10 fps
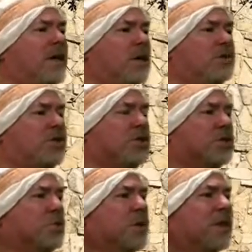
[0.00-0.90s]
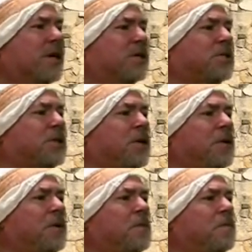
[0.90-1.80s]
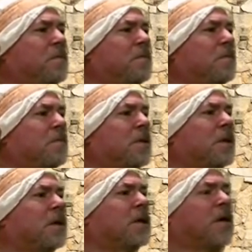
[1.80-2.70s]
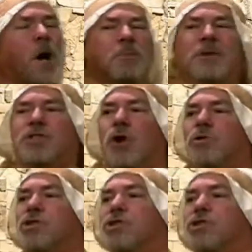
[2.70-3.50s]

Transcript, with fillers: else to do with this. A couple of soldiers